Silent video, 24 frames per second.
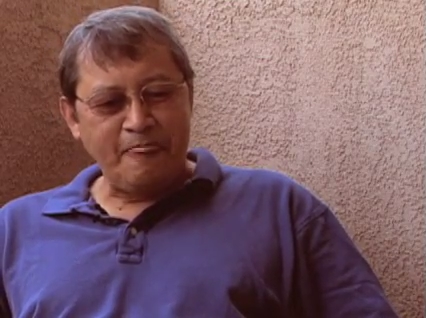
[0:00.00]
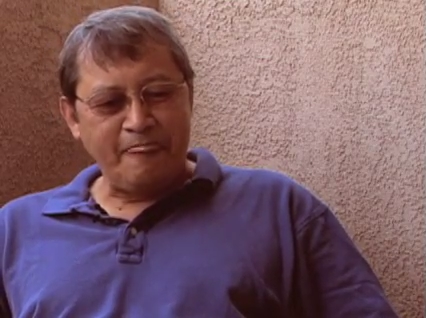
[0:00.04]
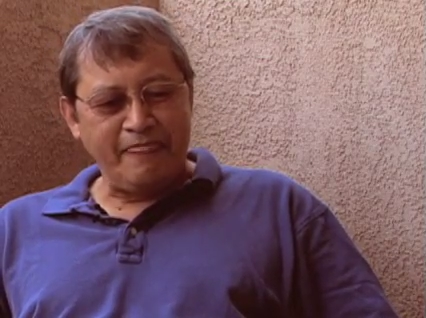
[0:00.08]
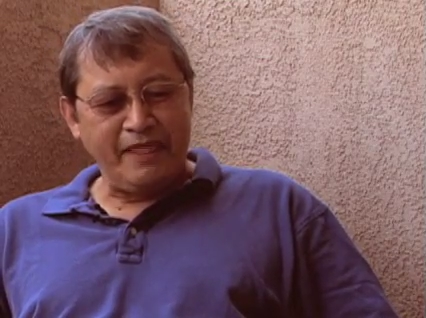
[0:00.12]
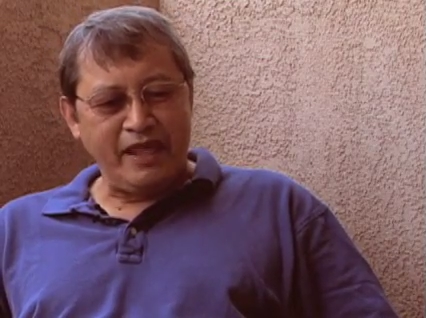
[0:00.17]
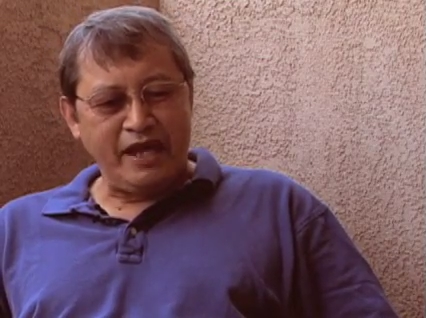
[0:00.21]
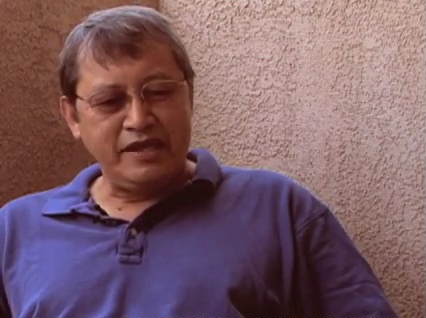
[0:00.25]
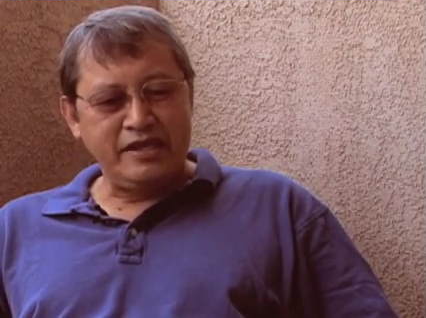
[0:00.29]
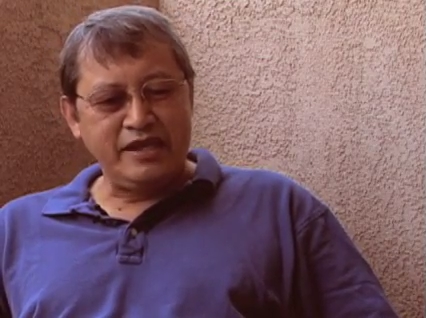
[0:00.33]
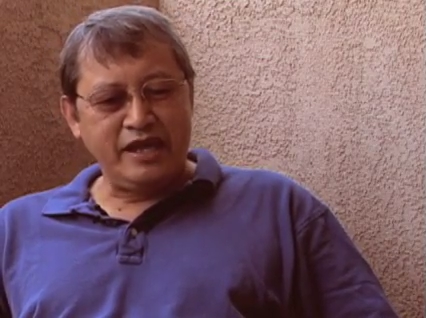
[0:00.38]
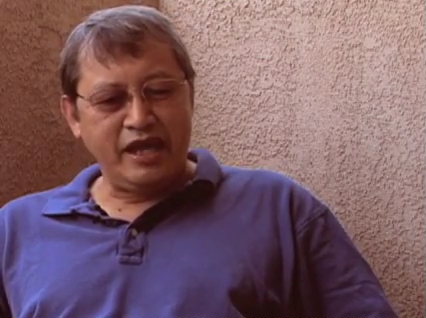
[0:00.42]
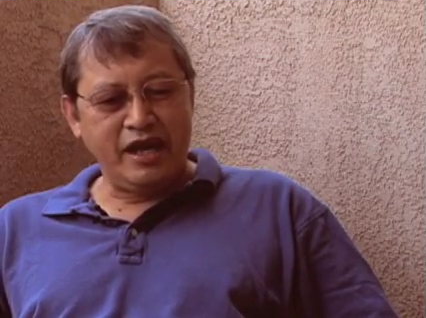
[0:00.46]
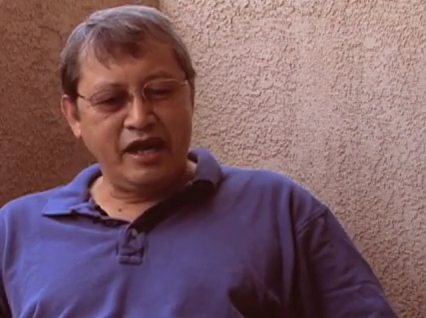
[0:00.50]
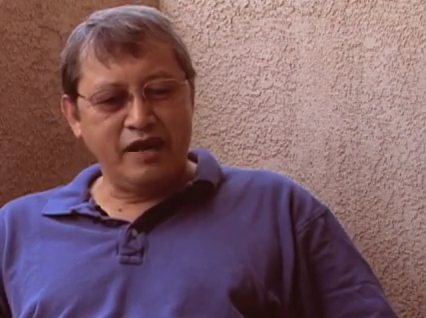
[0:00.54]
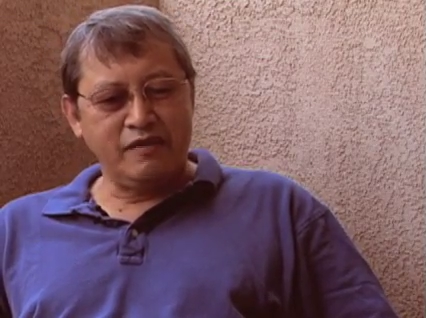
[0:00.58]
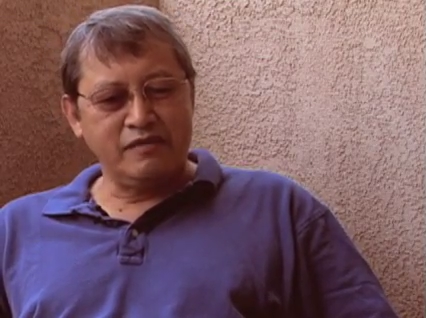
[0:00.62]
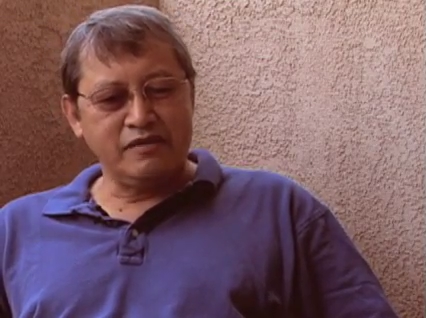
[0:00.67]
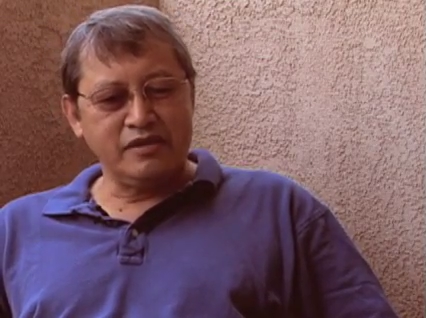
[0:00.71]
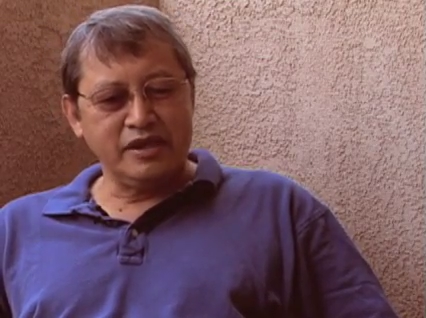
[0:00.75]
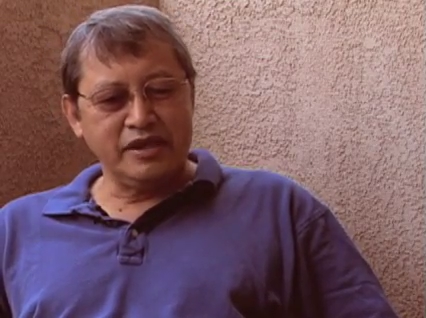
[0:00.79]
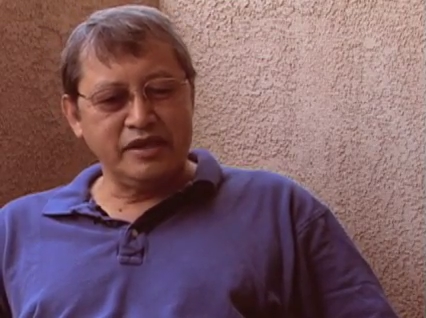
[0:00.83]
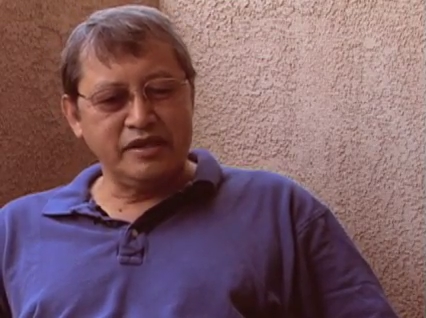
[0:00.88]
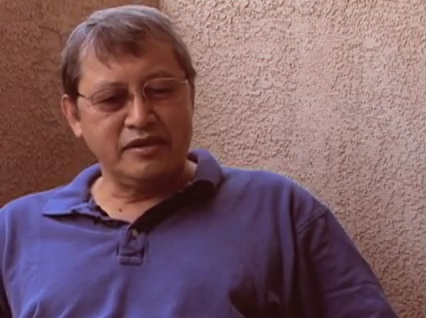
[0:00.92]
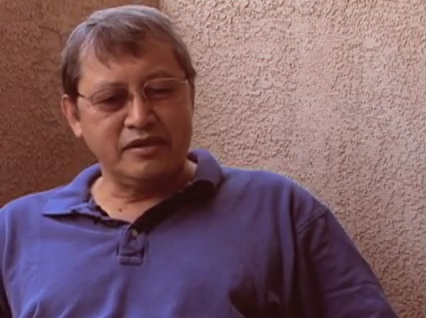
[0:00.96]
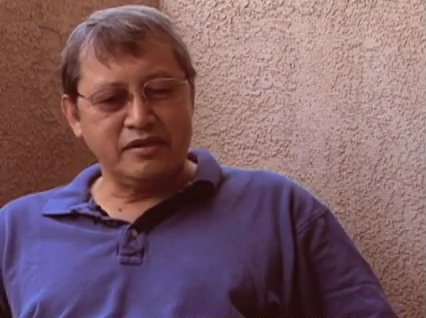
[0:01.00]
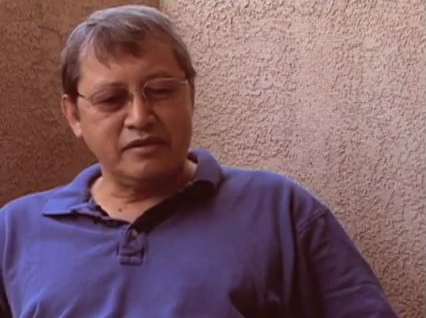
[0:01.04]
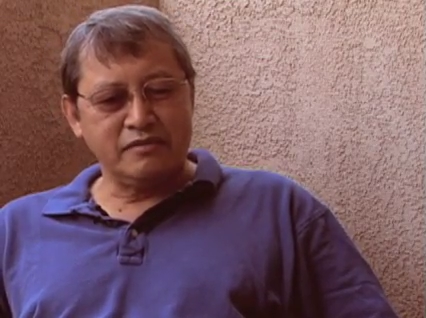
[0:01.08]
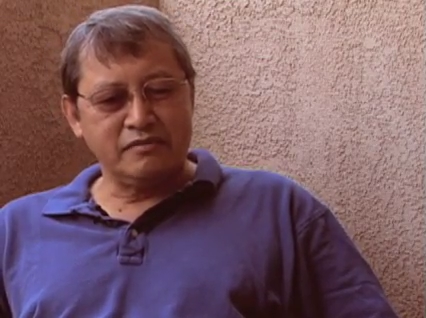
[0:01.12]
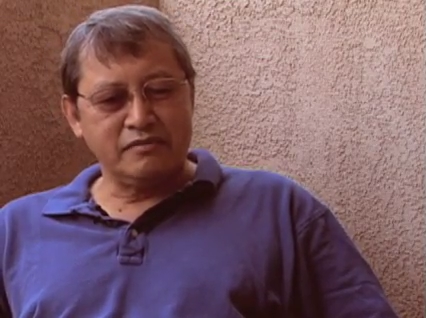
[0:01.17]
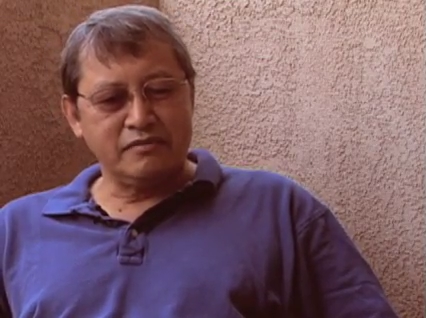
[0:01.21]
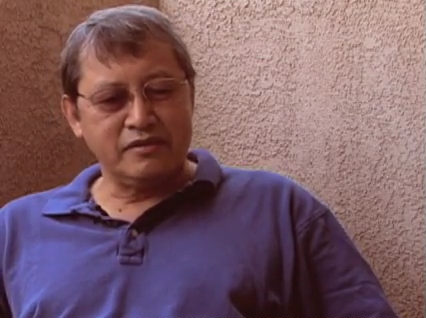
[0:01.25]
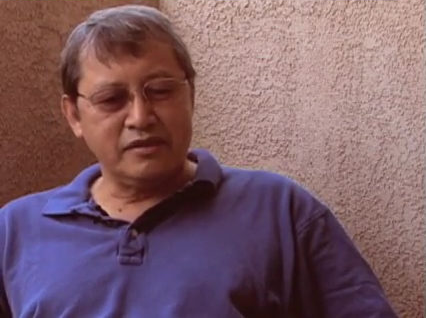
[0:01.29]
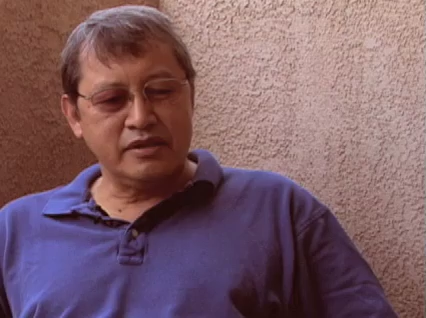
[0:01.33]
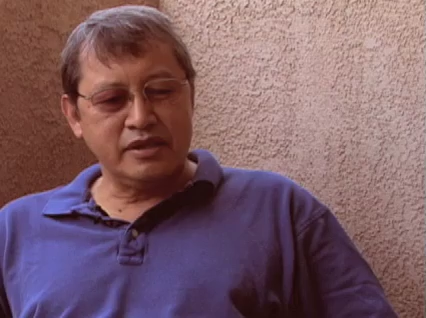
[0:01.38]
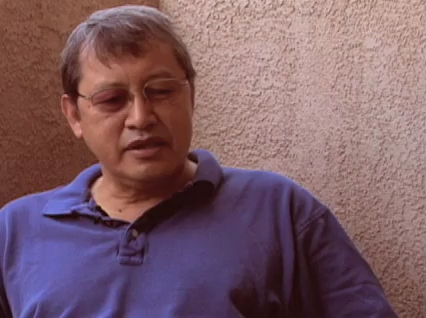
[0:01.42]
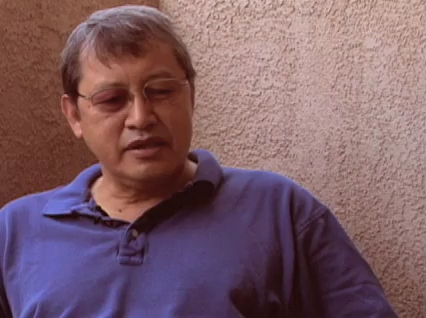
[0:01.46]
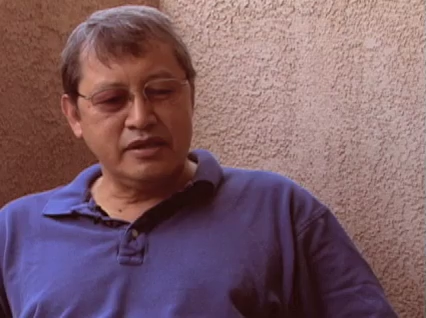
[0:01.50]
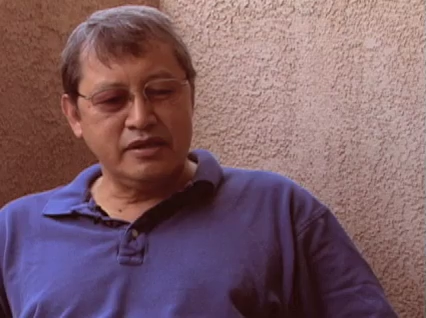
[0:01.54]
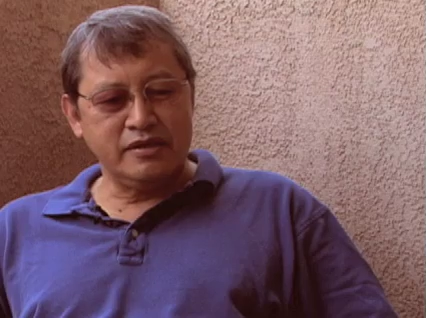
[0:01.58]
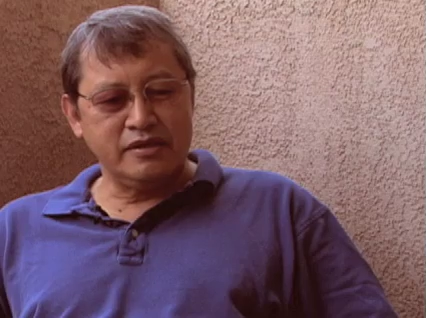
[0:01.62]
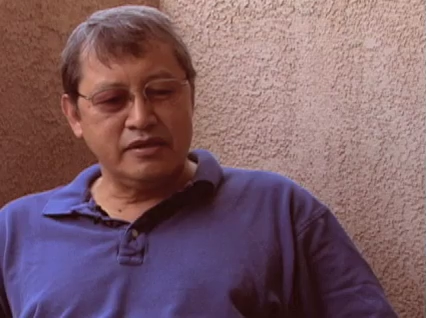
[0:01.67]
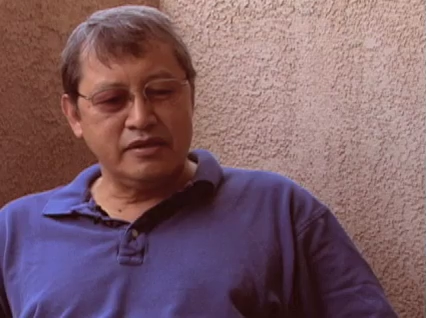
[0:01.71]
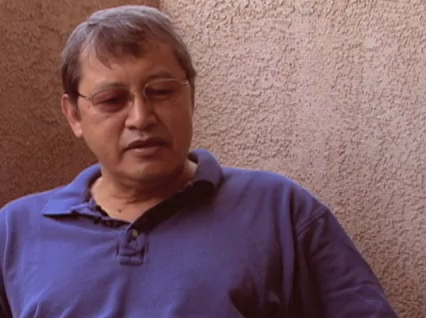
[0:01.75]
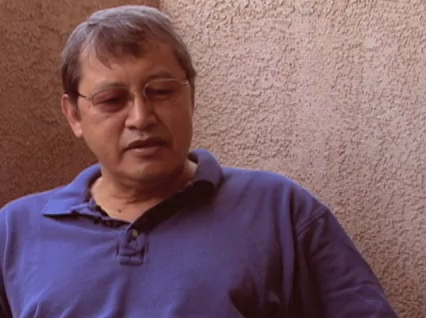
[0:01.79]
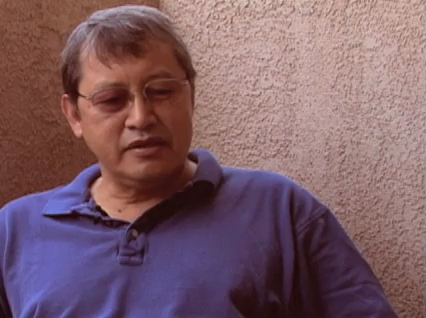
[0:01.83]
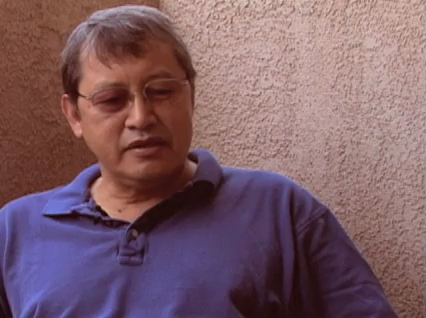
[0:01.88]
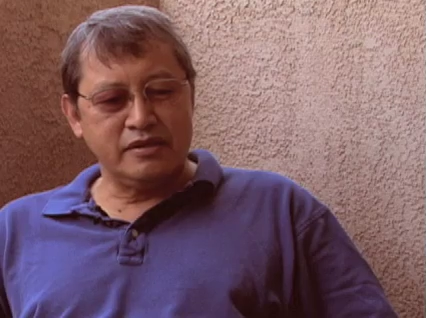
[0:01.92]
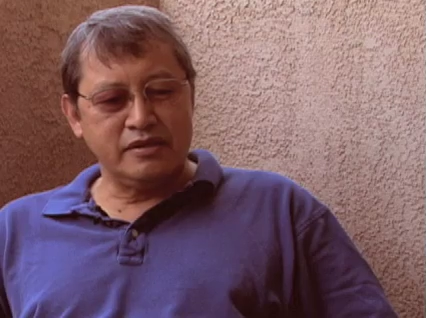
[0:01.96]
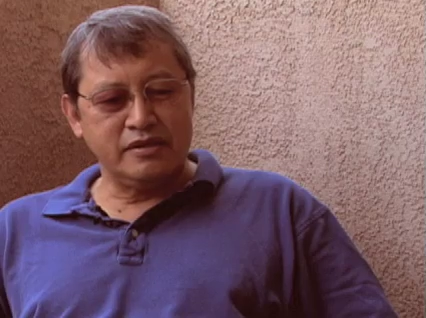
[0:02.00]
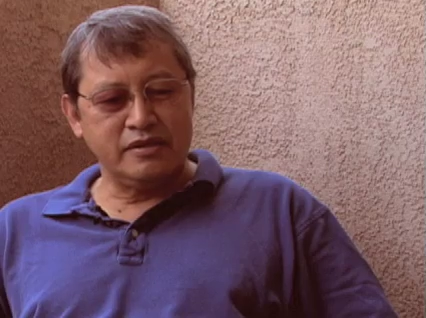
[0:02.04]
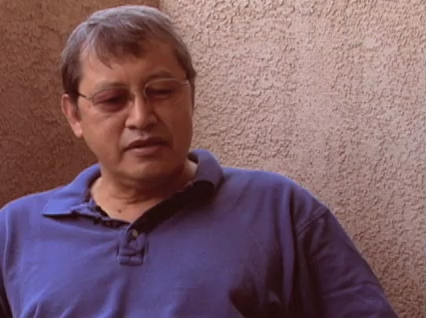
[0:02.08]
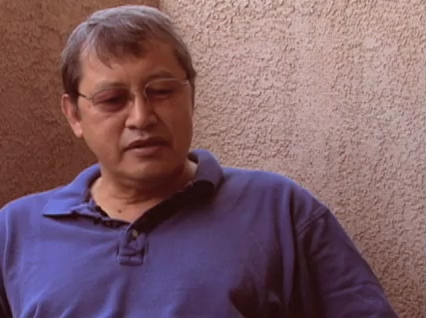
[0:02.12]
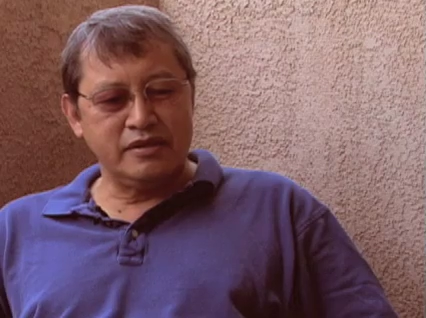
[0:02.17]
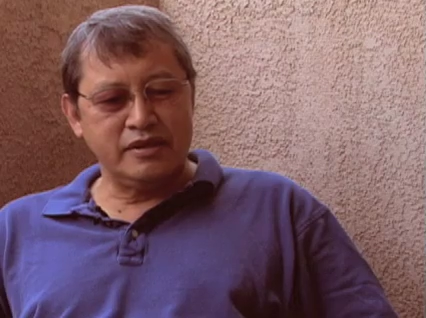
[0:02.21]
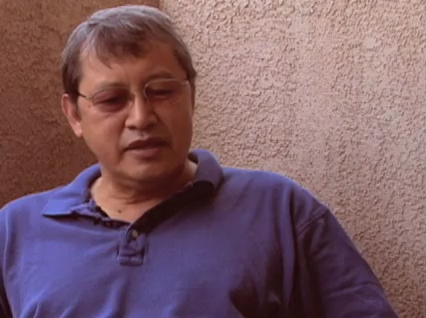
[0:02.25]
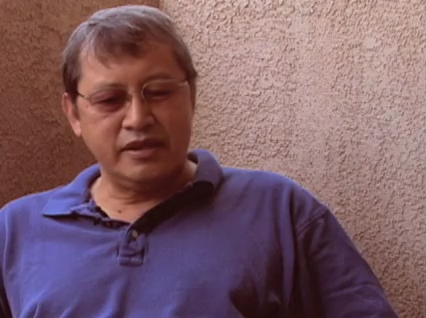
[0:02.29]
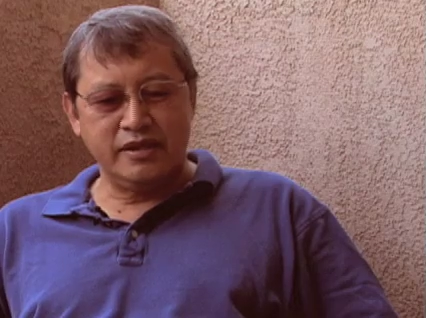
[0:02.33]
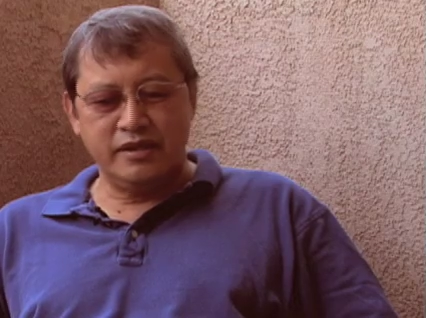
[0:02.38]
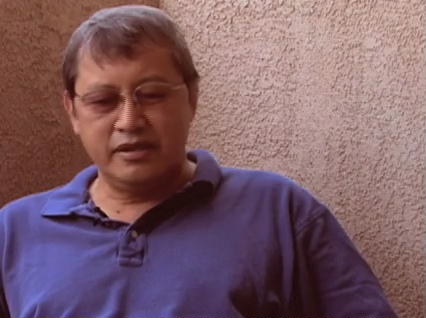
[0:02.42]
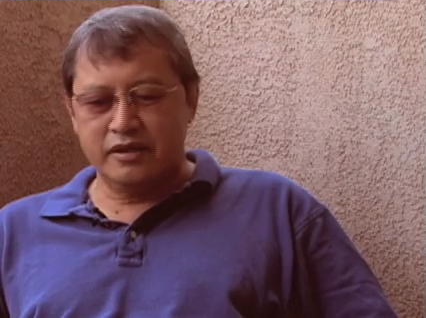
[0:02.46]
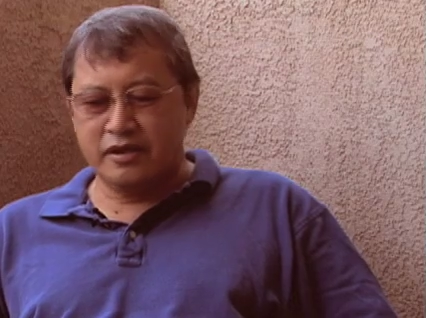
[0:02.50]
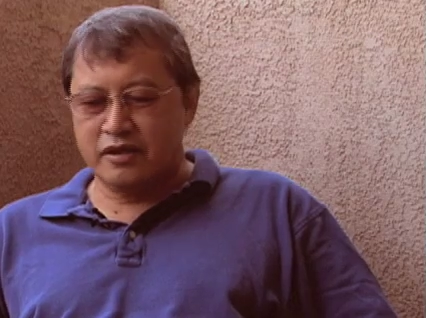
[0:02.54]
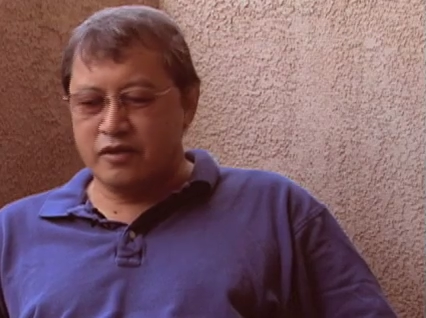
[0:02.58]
inherently the